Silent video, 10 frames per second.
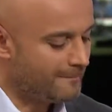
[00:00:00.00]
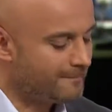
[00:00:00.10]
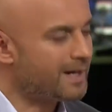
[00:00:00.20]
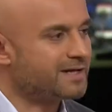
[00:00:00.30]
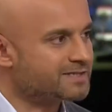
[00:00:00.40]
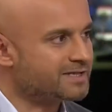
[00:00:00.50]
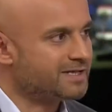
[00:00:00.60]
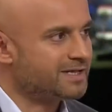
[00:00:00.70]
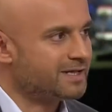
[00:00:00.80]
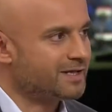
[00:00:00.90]
But
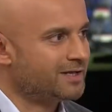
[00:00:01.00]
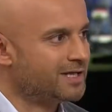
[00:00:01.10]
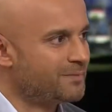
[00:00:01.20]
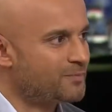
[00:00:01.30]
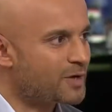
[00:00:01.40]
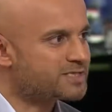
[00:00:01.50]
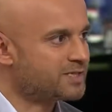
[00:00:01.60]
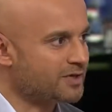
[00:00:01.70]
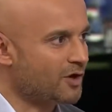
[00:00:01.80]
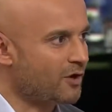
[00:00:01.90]
the
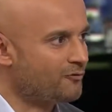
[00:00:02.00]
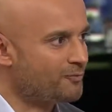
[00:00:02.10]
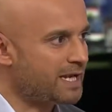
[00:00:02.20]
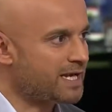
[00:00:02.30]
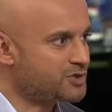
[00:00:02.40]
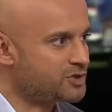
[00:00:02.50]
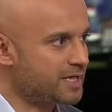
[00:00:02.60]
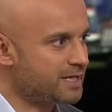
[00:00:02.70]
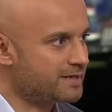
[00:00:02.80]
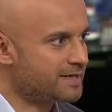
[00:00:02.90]
president of PSG,